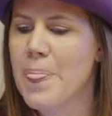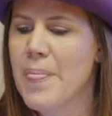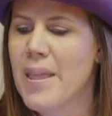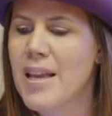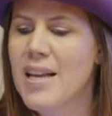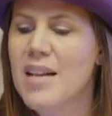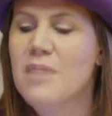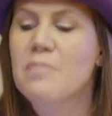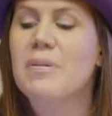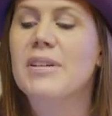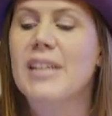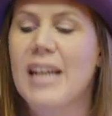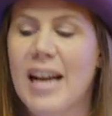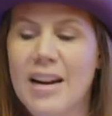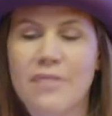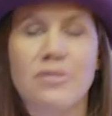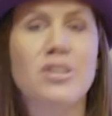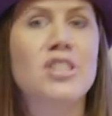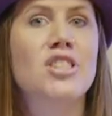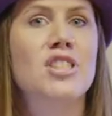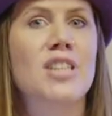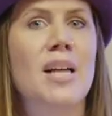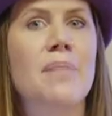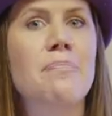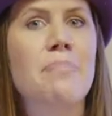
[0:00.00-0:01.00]
But every
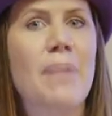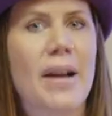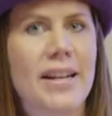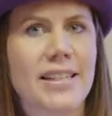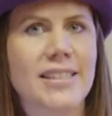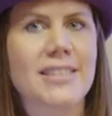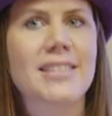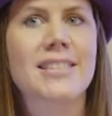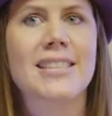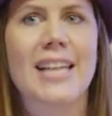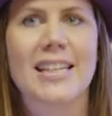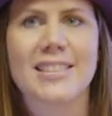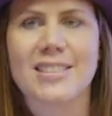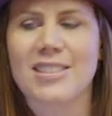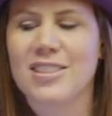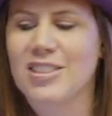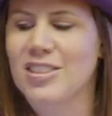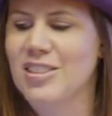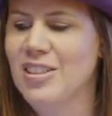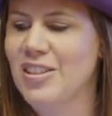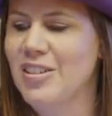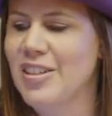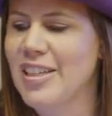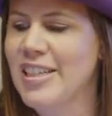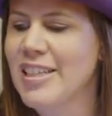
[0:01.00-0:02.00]
step back is
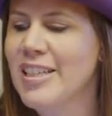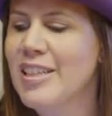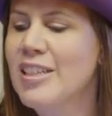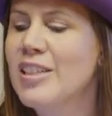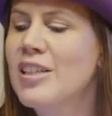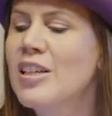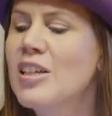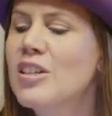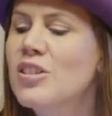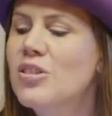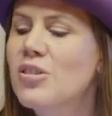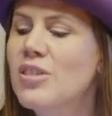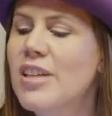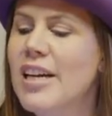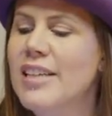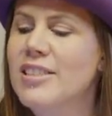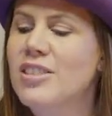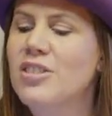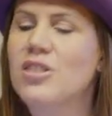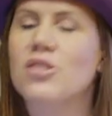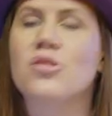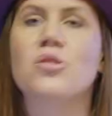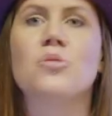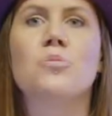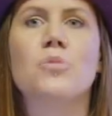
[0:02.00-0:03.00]
necessary to get you
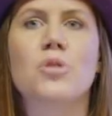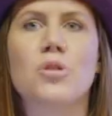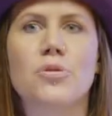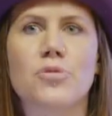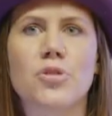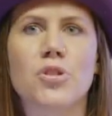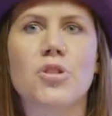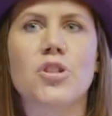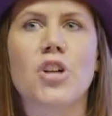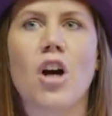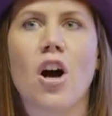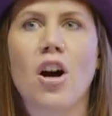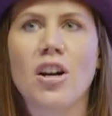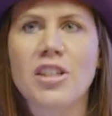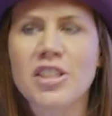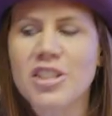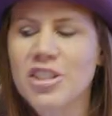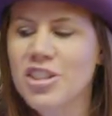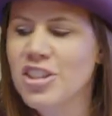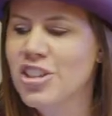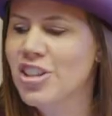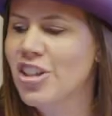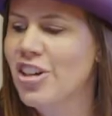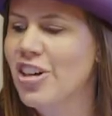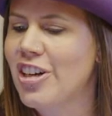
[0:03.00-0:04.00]
to move to the other
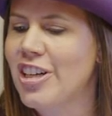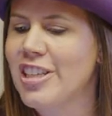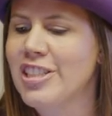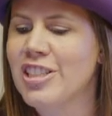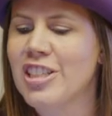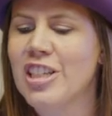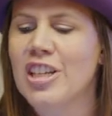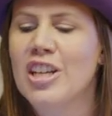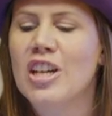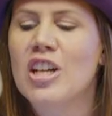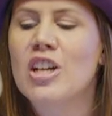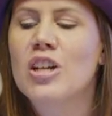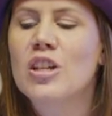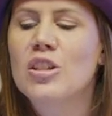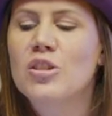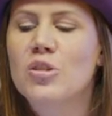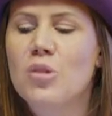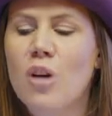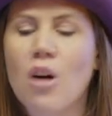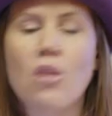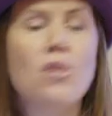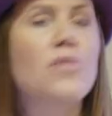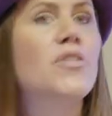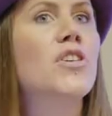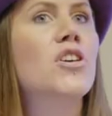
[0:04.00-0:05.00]
side, to
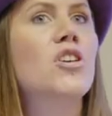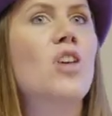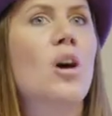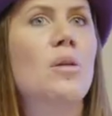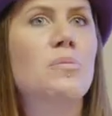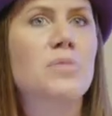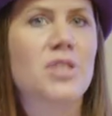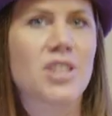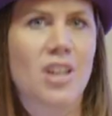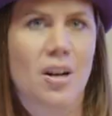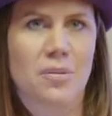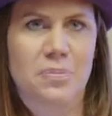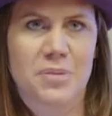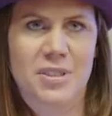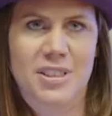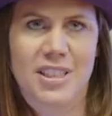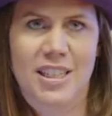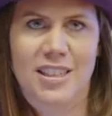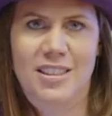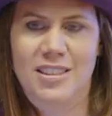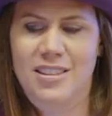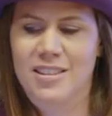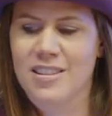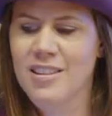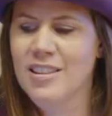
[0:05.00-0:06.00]
overcome the
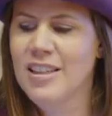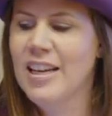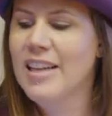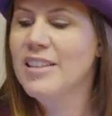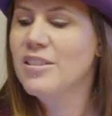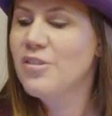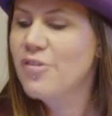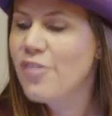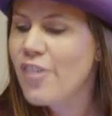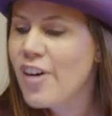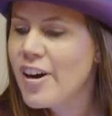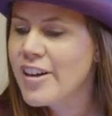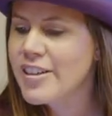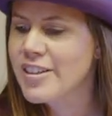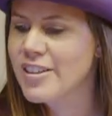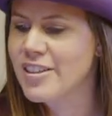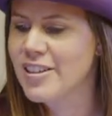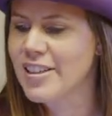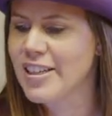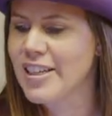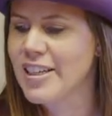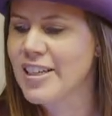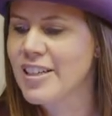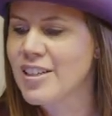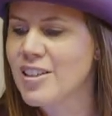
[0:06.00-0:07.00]
obstacle, and
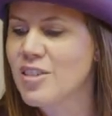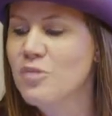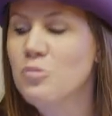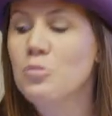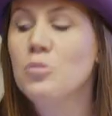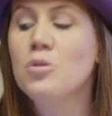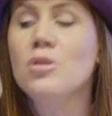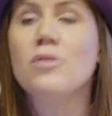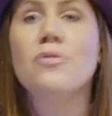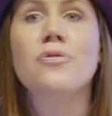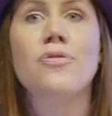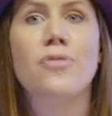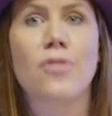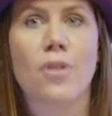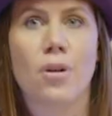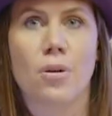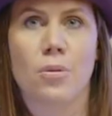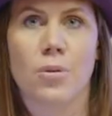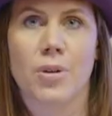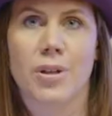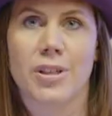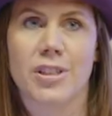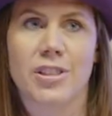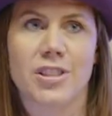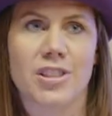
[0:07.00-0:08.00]
finally move
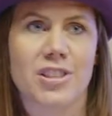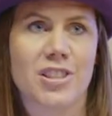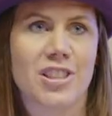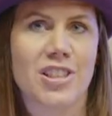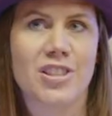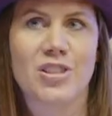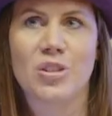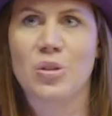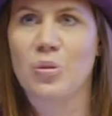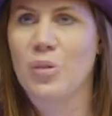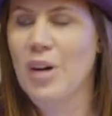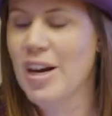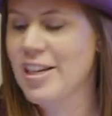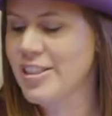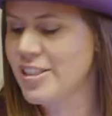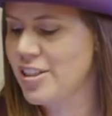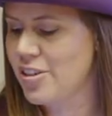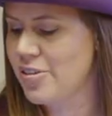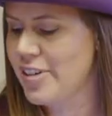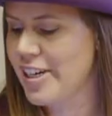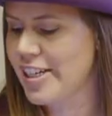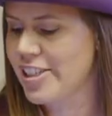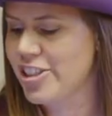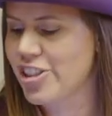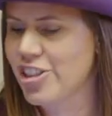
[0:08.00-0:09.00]
forward in the right
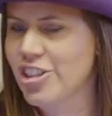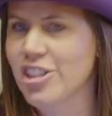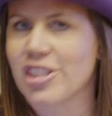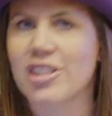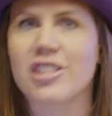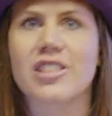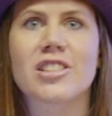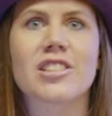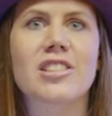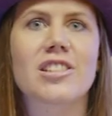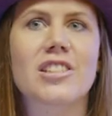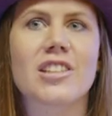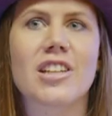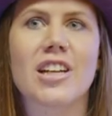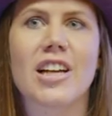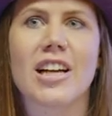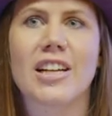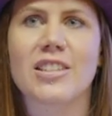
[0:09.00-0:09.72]
direction and